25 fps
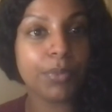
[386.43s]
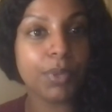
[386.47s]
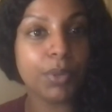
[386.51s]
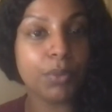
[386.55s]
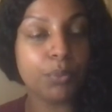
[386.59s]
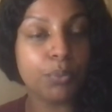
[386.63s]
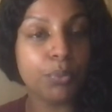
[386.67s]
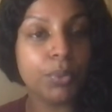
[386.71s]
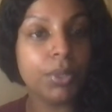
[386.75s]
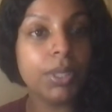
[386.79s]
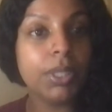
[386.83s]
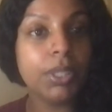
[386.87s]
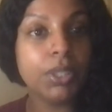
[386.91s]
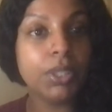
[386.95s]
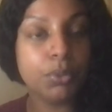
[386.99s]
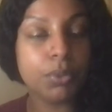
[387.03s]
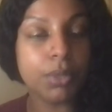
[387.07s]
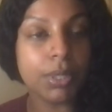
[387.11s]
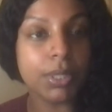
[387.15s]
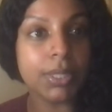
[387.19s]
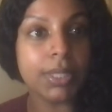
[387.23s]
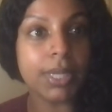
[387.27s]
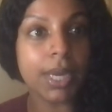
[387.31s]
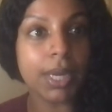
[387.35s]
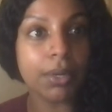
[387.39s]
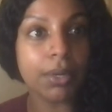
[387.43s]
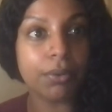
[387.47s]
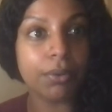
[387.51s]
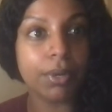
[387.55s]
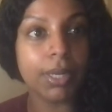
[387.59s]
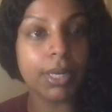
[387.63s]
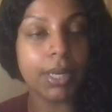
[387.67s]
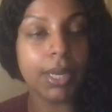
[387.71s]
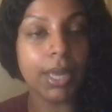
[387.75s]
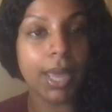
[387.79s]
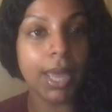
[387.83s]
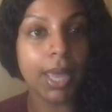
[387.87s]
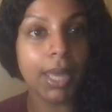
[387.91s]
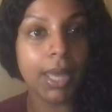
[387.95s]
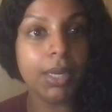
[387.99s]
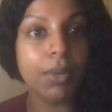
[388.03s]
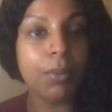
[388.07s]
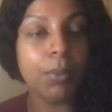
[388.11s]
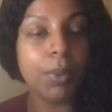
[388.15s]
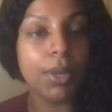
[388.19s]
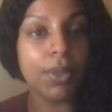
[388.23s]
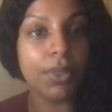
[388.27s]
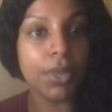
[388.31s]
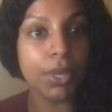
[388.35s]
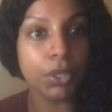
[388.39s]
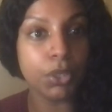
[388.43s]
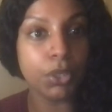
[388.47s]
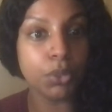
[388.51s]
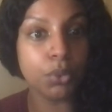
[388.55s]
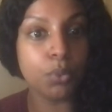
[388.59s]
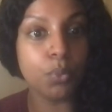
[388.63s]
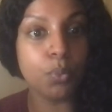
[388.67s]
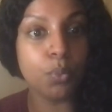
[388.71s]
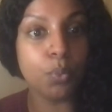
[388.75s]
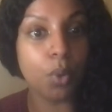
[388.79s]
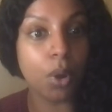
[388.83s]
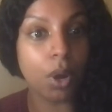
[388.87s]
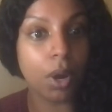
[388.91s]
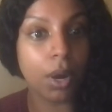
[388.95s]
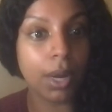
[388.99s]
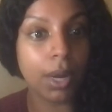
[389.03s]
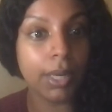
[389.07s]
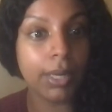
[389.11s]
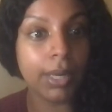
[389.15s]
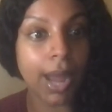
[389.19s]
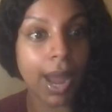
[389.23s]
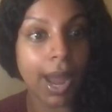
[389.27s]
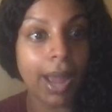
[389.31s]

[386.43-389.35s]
Really, you can decorate it any way that you want.